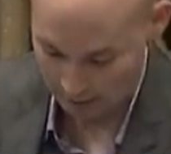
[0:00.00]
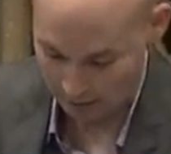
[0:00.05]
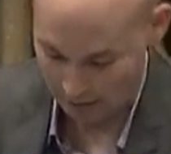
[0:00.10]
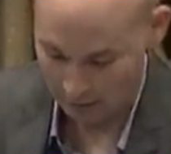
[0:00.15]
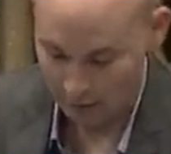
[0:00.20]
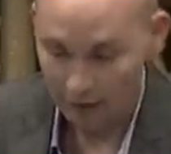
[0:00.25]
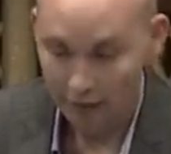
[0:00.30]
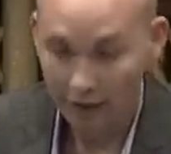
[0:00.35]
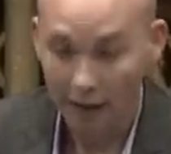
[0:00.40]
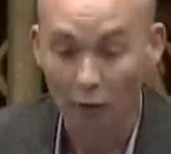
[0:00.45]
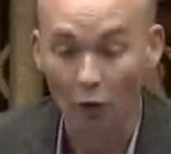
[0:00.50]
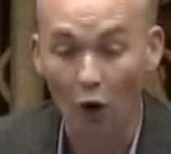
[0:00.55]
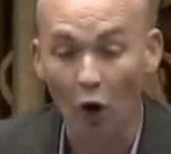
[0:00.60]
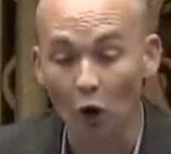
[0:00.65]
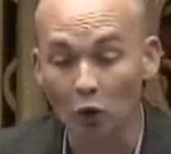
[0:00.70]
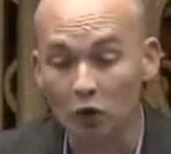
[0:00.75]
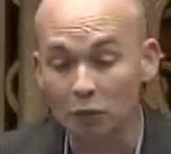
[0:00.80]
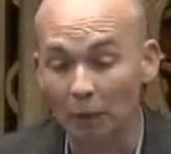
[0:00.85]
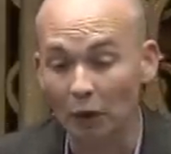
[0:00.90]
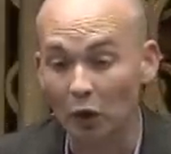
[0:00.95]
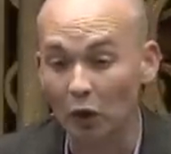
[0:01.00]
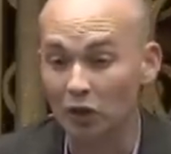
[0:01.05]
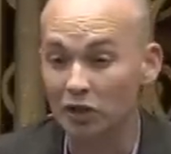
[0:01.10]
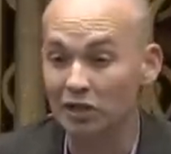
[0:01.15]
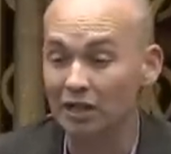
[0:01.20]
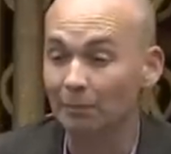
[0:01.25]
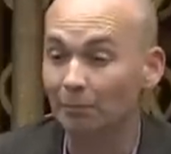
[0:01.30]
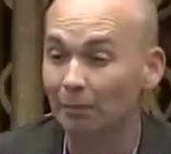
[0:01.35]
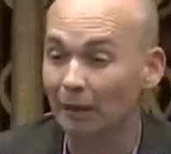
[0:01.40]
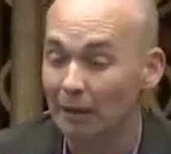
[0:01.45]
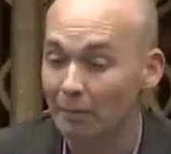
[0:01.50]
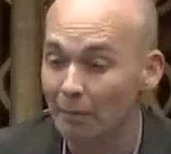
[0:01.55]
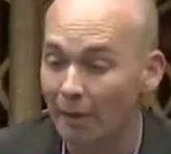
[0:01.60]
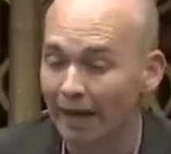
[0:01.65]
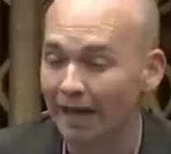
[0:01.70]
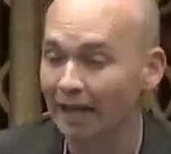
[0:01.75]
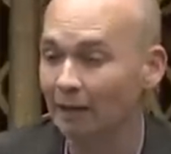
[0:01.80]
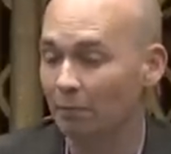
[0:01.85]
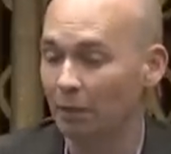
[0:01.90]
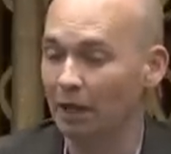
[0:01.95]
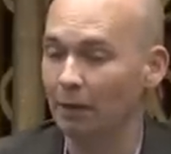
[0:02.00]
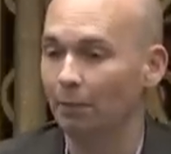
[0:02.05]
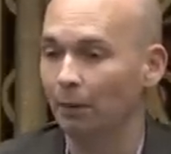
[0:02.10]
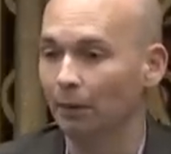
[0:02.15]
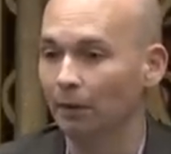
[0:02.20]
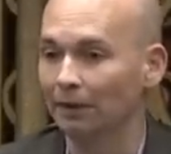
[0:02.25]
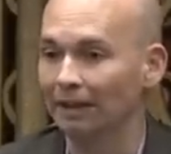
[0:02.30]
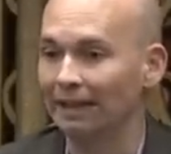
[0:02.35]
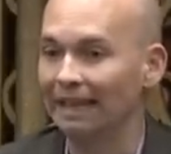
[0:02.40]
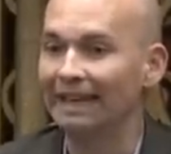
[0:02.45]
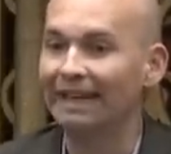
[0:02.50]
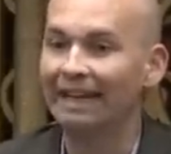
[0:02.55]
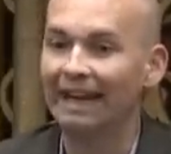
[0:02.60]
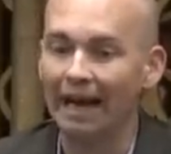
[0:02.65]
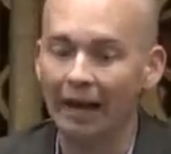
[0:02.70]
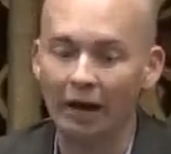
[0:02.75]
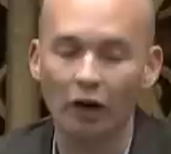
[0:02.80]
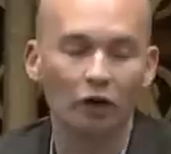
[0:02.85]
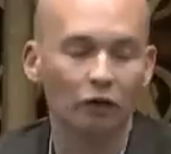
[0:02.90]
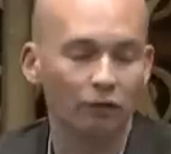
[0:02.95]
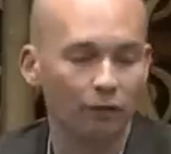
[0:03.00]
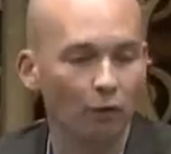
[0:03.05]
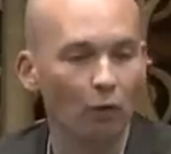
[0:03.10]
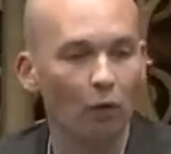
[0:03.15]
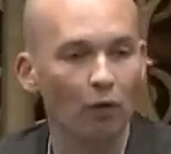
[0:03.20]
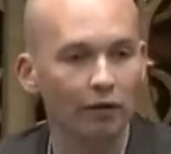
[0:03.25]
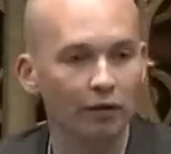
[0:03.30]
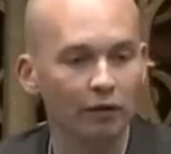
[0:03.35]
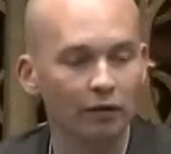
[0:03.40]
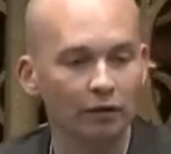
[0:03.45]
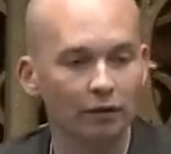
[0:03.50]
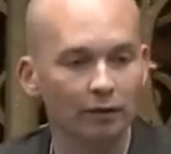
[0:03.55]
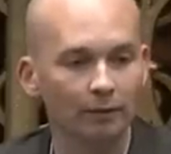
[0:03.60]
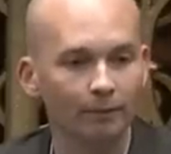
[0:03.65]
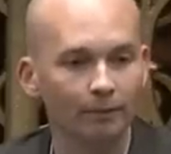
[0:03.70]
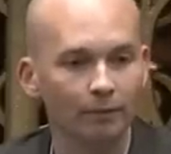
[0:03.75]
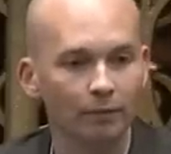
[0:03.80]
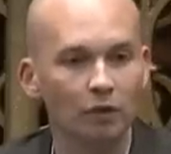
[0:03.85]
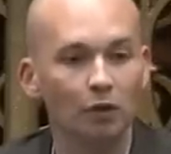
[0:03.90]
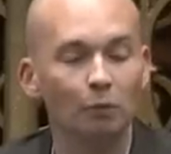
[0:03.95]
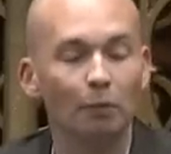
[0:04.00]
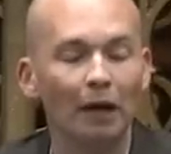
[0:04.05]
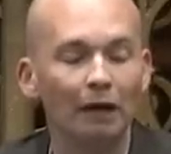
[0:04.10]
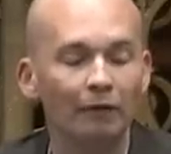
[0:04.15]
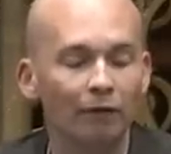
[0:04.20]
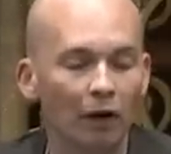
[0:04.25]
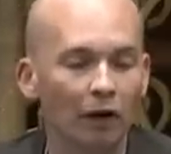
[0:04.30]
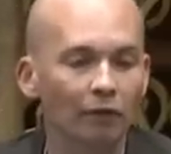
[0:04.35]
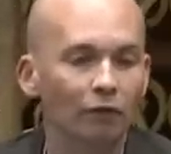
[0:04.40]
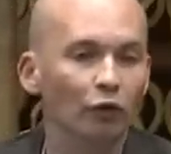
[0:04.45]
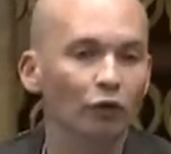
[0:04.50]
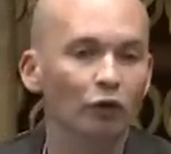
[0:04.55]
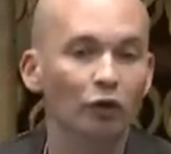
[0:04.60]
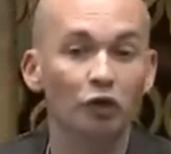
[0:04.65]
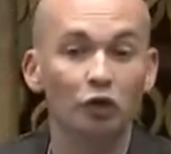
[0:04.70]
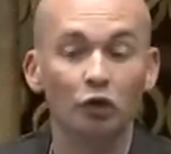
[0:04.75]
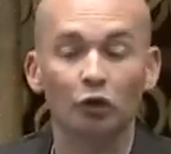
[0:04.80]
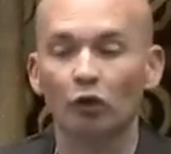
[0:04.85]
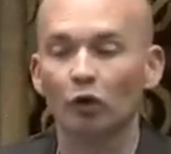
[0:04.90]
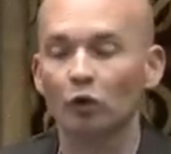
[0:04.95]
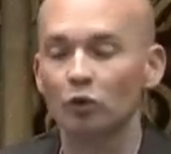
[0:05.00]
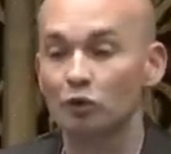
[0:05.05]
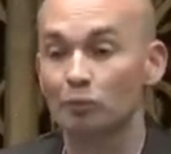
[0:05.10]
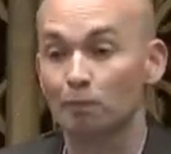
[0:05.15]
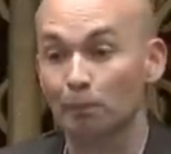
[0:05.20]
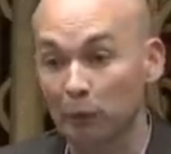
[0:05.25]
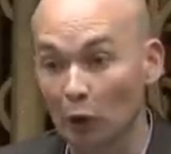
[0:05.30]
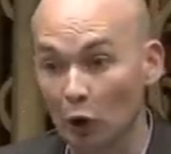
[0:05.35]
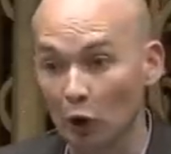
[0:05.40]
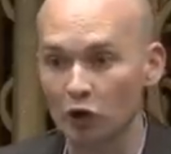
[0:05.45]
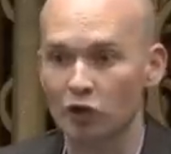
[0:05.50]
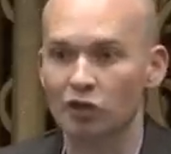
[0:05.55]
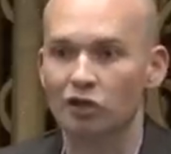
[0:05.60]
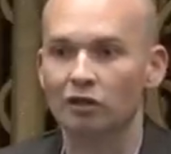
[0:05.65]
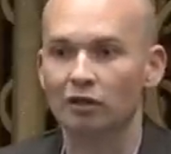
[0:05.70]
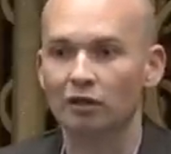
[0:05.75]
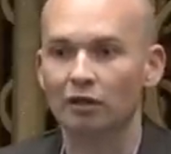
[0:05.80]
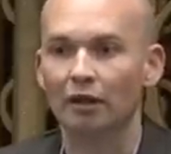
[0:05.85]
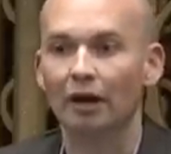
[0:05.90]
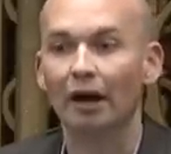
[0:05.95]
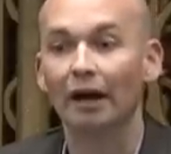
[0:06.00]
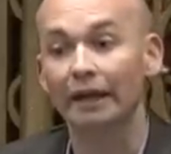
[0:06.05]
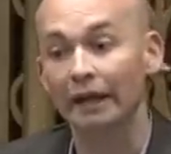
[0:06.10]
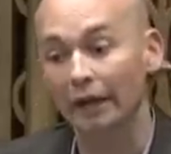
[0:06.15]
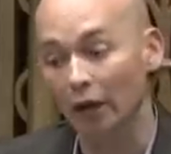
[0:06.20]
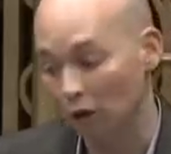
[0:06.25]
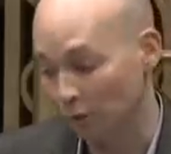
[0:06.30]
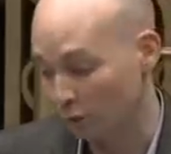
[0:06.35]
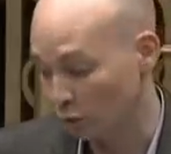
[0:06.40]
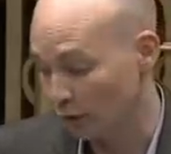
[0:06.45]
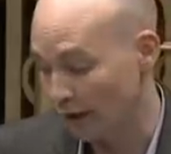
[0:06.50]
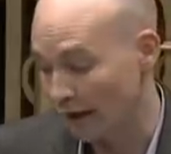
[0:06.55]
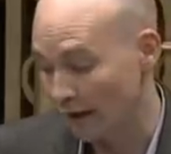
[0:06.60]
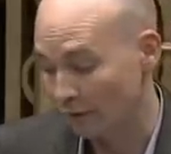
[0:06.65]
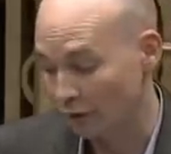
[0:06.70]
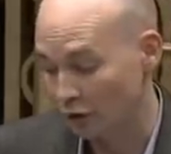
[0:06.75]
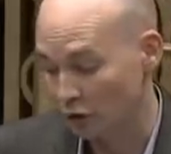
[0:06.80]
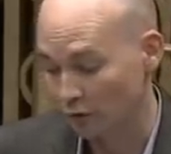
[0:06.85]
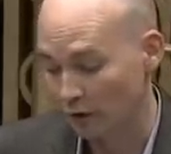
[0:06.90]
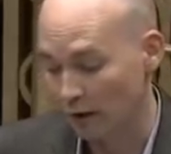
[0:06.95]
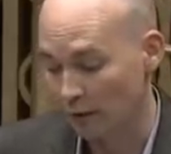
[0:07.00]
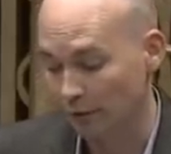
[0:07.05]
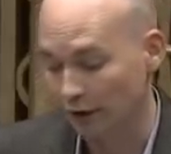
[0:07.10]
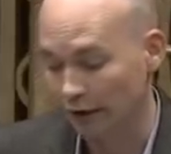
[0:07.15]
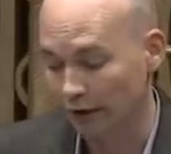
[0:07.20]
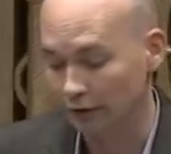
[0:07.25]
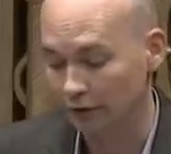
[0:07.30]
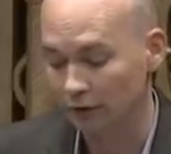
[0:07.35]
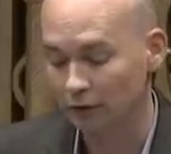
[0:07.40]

They rose because simply many people cannot afford to pay €500 plus a year for an average family,